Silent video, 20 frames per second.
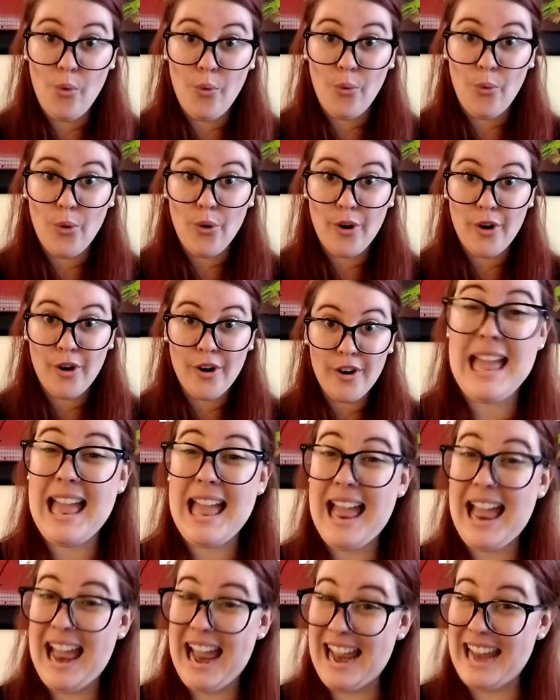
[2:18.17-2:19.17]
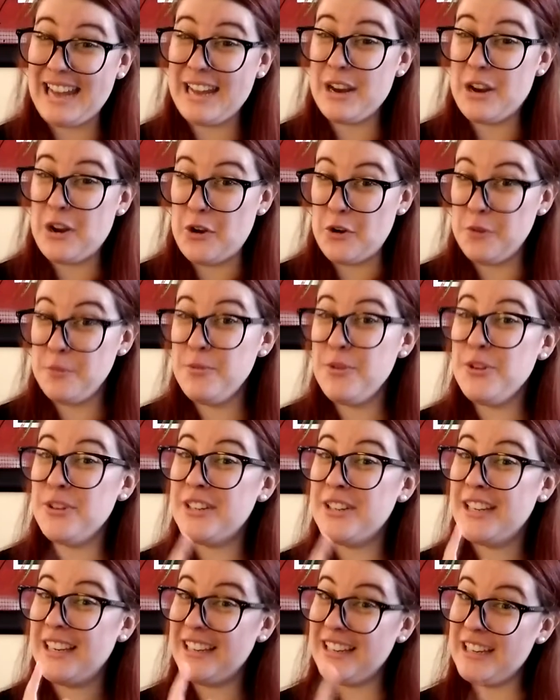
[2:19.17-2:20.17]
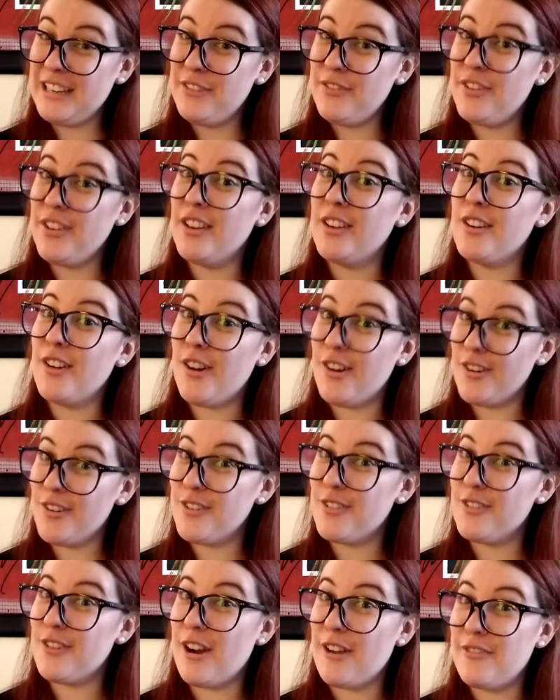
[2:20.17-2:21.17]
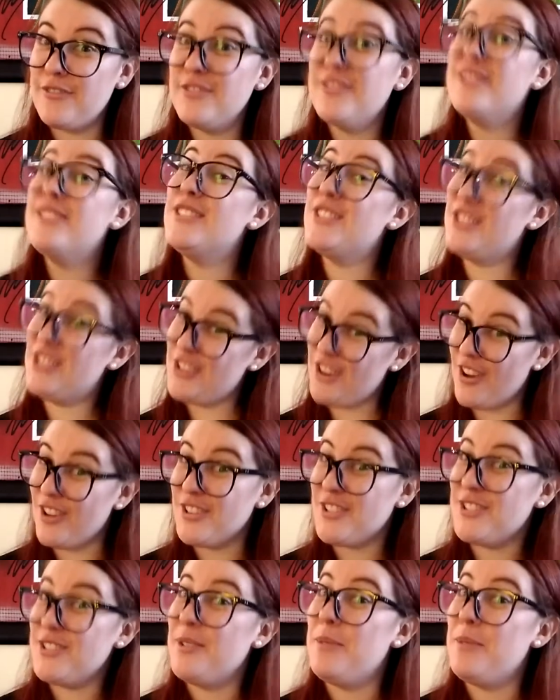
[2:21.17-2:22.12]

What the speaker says: Or, I hope you can give me an autograph, Justin